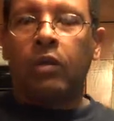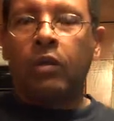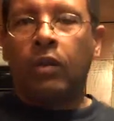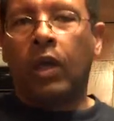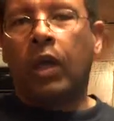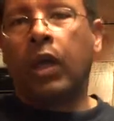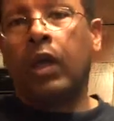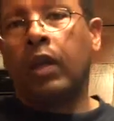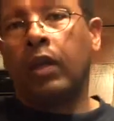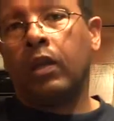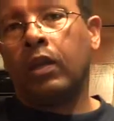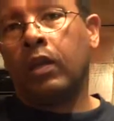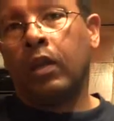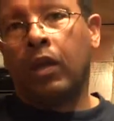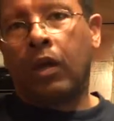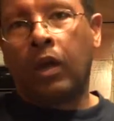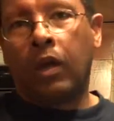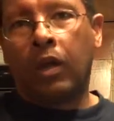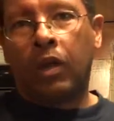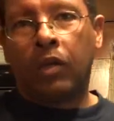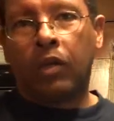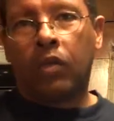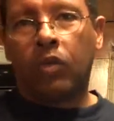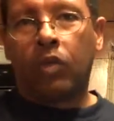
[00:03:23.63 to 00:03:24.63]
Then
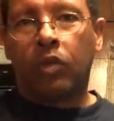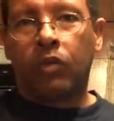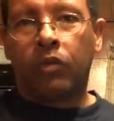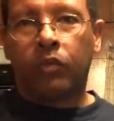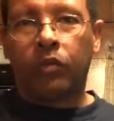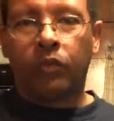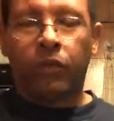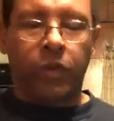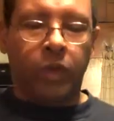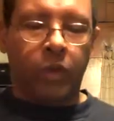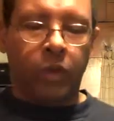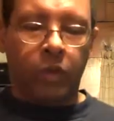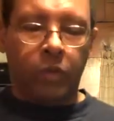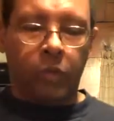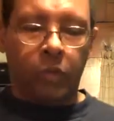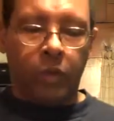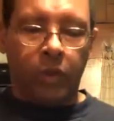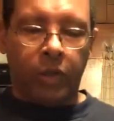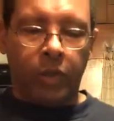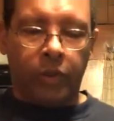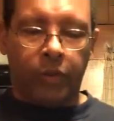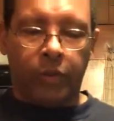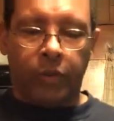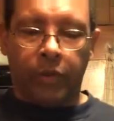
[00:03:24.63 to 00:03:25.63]
you can fill it
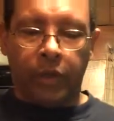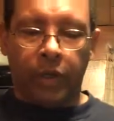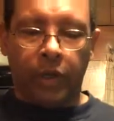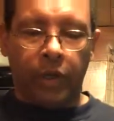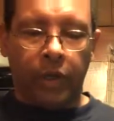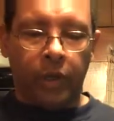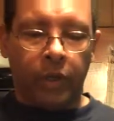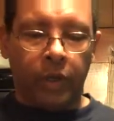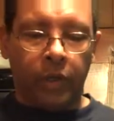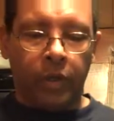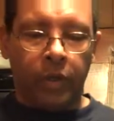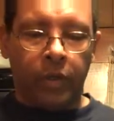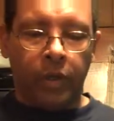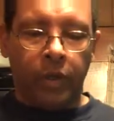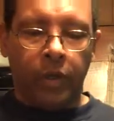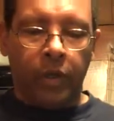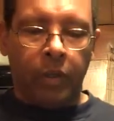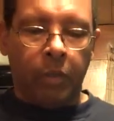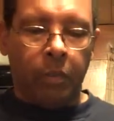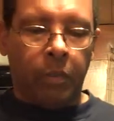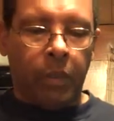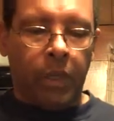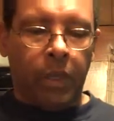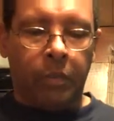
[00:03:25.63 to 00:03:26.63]
with
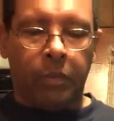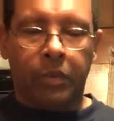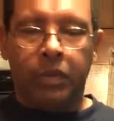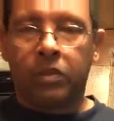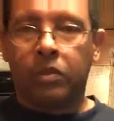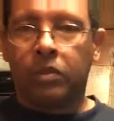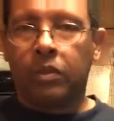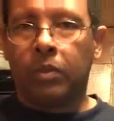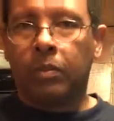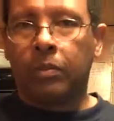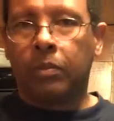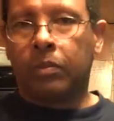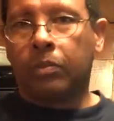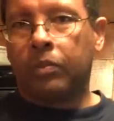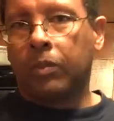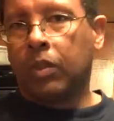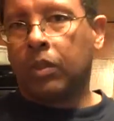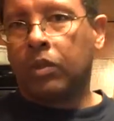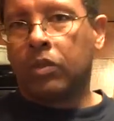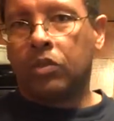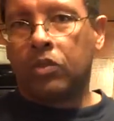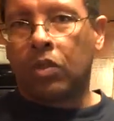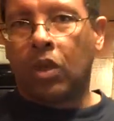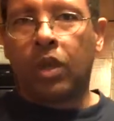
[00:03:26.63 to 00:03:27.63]
maybe some
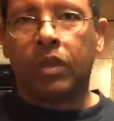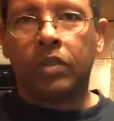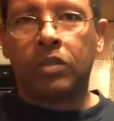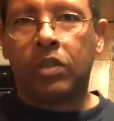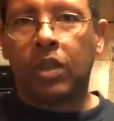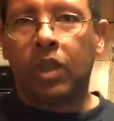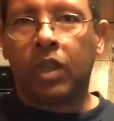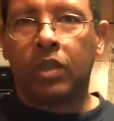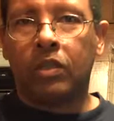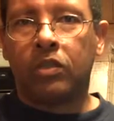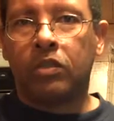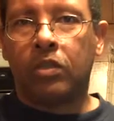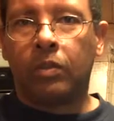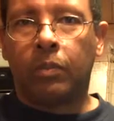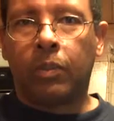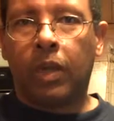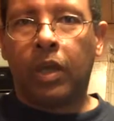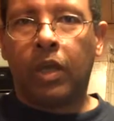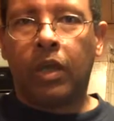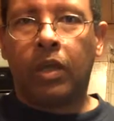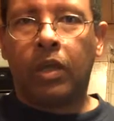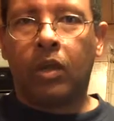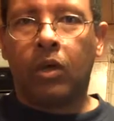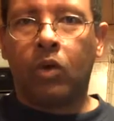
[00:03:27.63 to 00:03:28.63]
sauteed
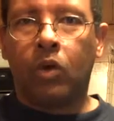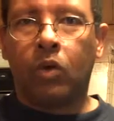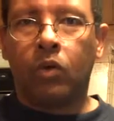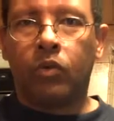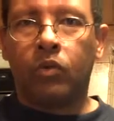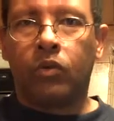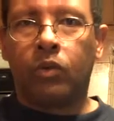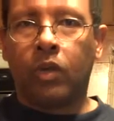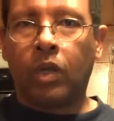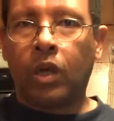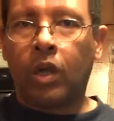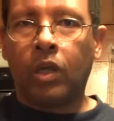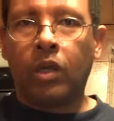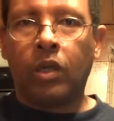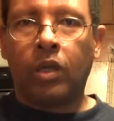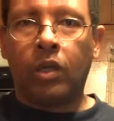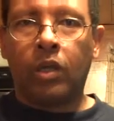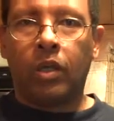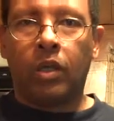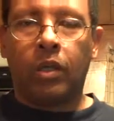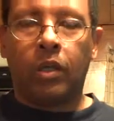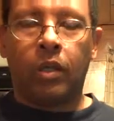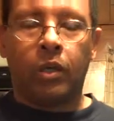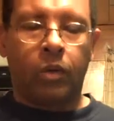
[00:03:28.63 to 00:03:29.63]
tomatoes and
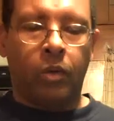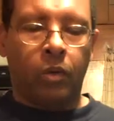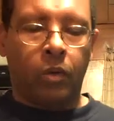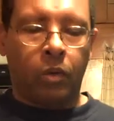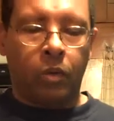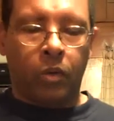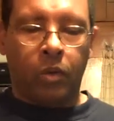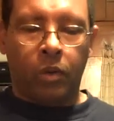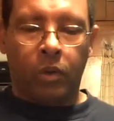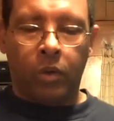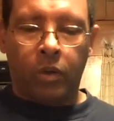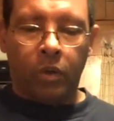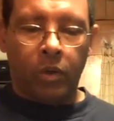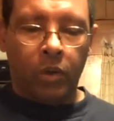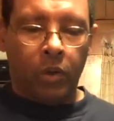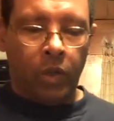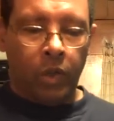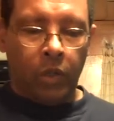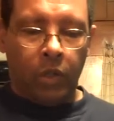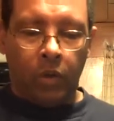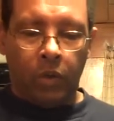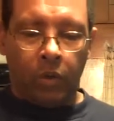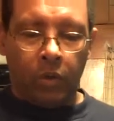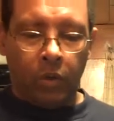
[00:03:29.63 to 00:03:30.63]
onion,
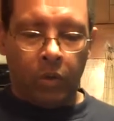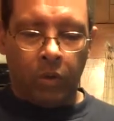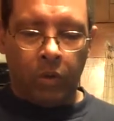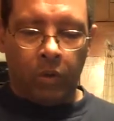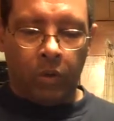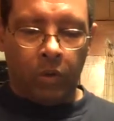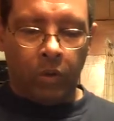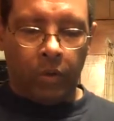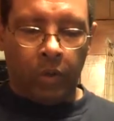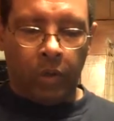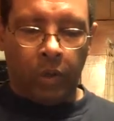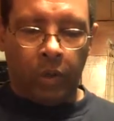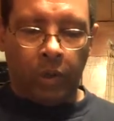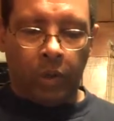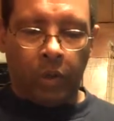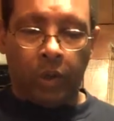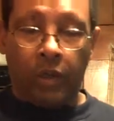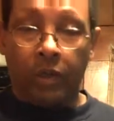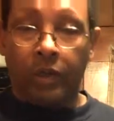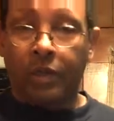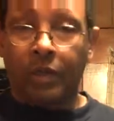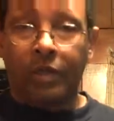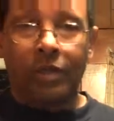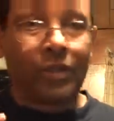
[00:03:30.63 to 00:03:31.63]

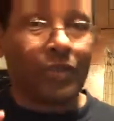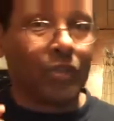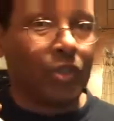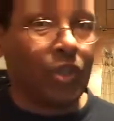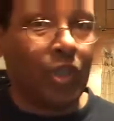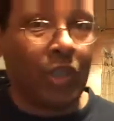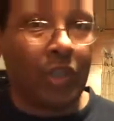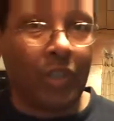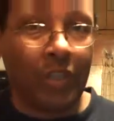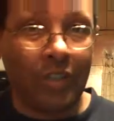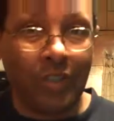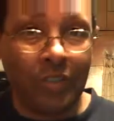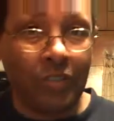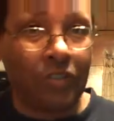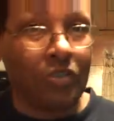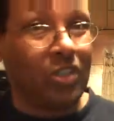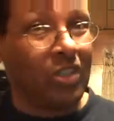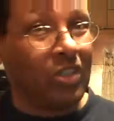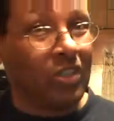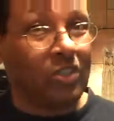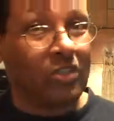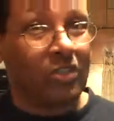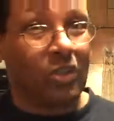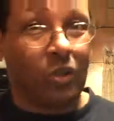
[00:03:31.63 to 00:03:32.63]
and a little cheese.
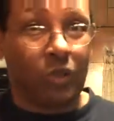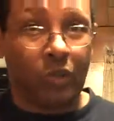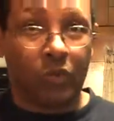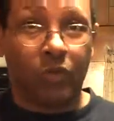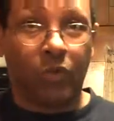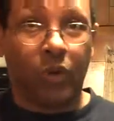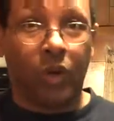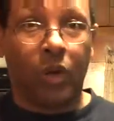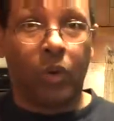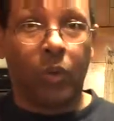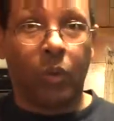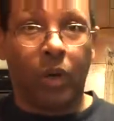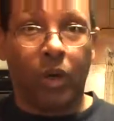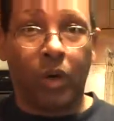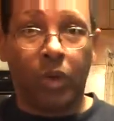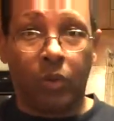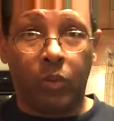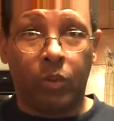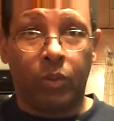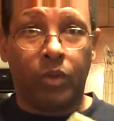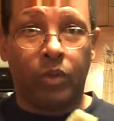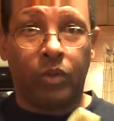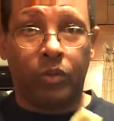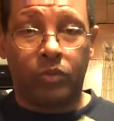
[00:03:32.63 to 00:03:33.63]
Cheese goes very
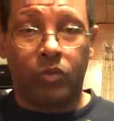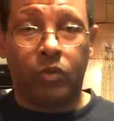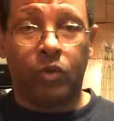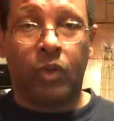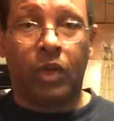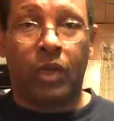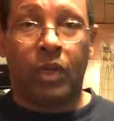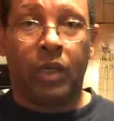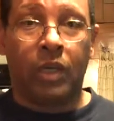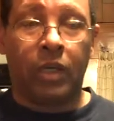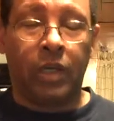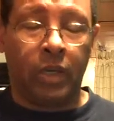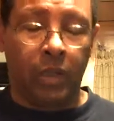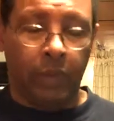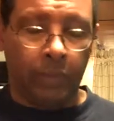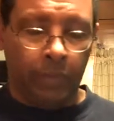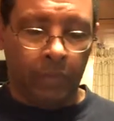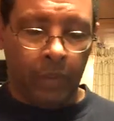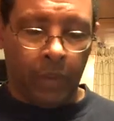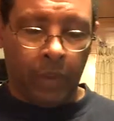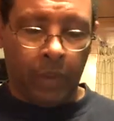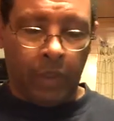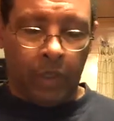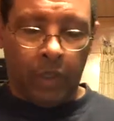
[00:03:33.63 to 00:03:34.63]
well with zucchini.
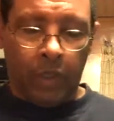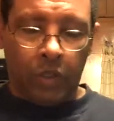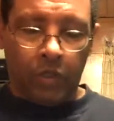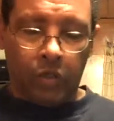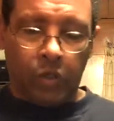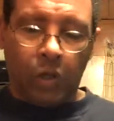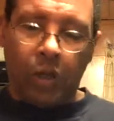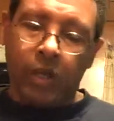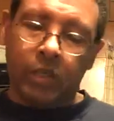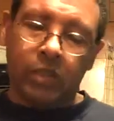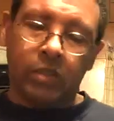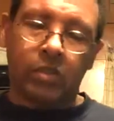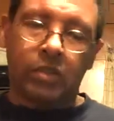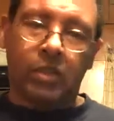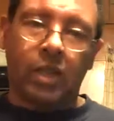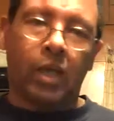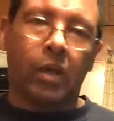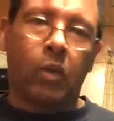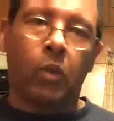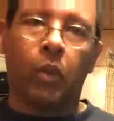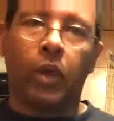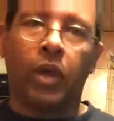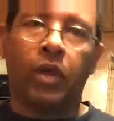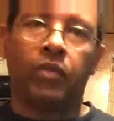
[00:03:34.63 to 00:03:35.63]
Try to
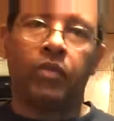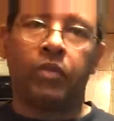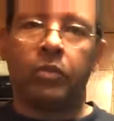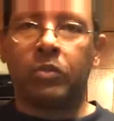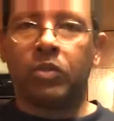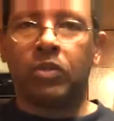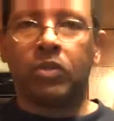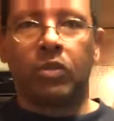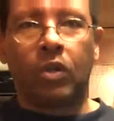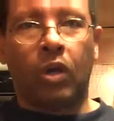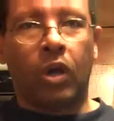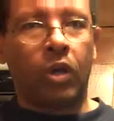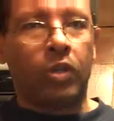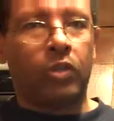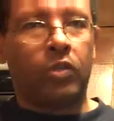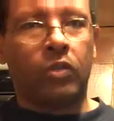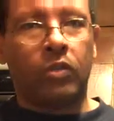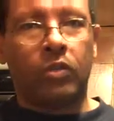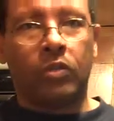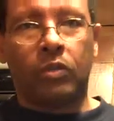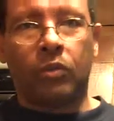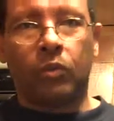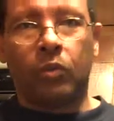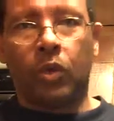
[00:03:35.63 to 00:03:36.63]
stay away from
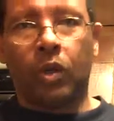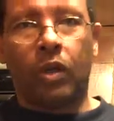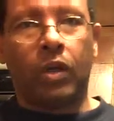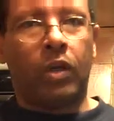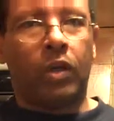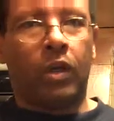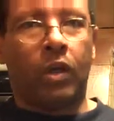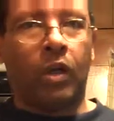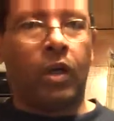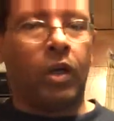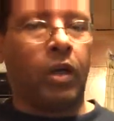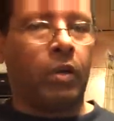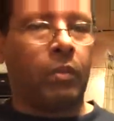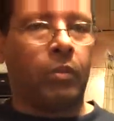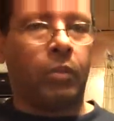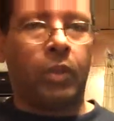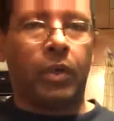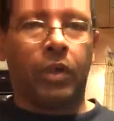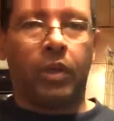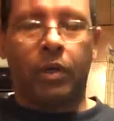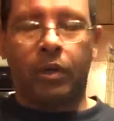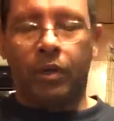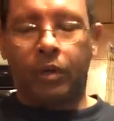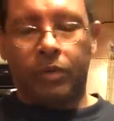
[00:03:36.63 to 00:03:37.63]
starches and whatnot,
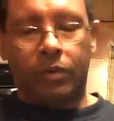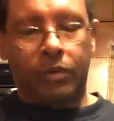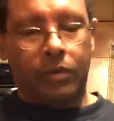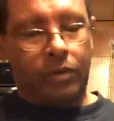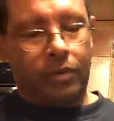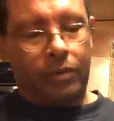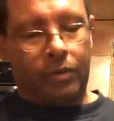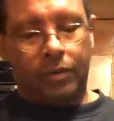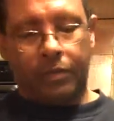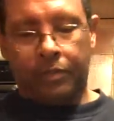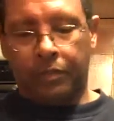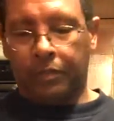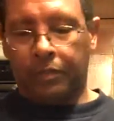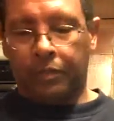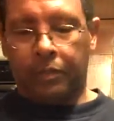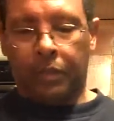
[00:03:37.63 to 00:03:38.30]
because